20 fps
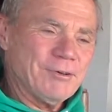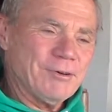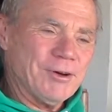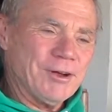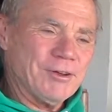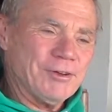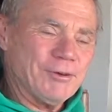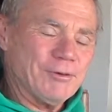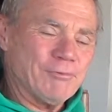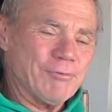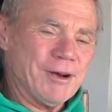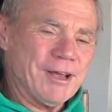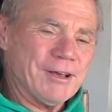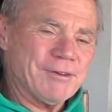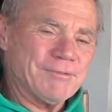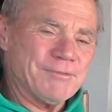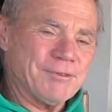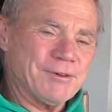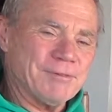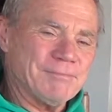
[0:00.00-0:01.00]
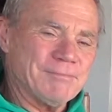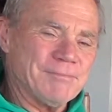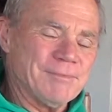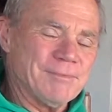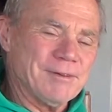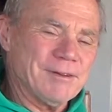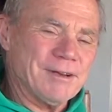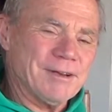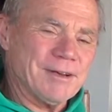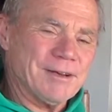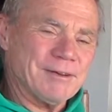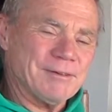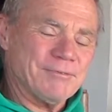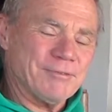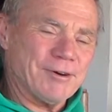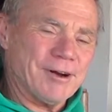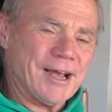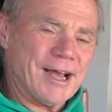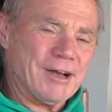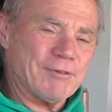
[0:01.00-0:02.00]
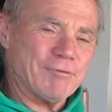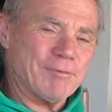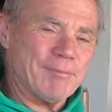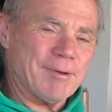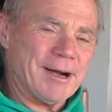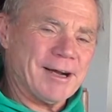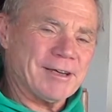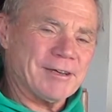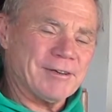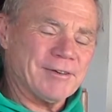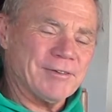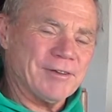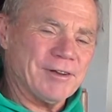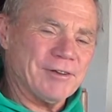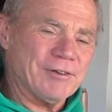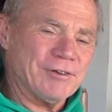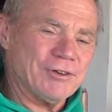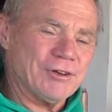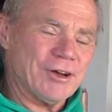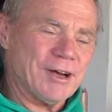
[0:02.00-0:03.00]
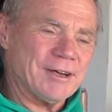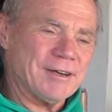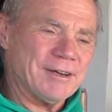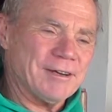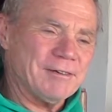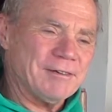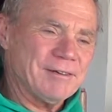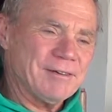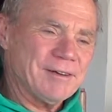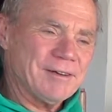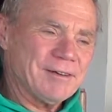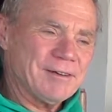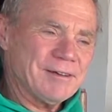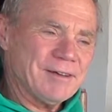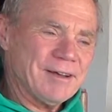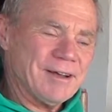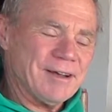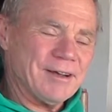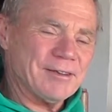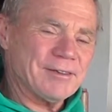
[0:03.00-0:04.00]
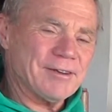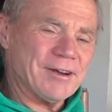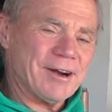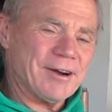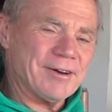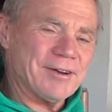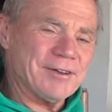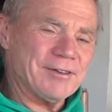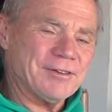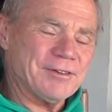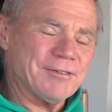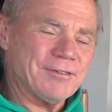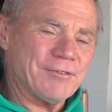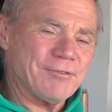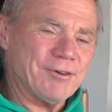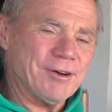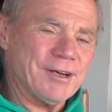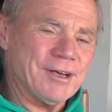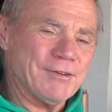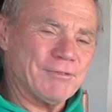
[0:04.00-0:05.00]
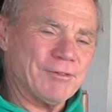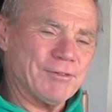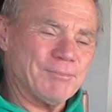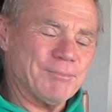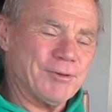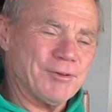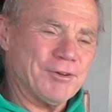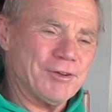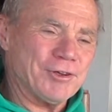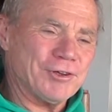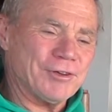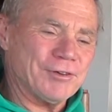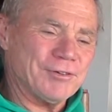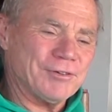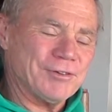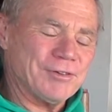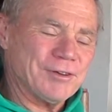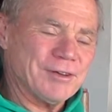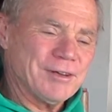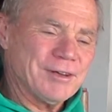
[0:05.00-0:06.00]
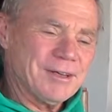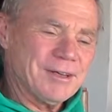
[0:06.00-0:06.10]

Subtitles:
where you ran for 1/2 mile and then shot at targets in 3 different positions.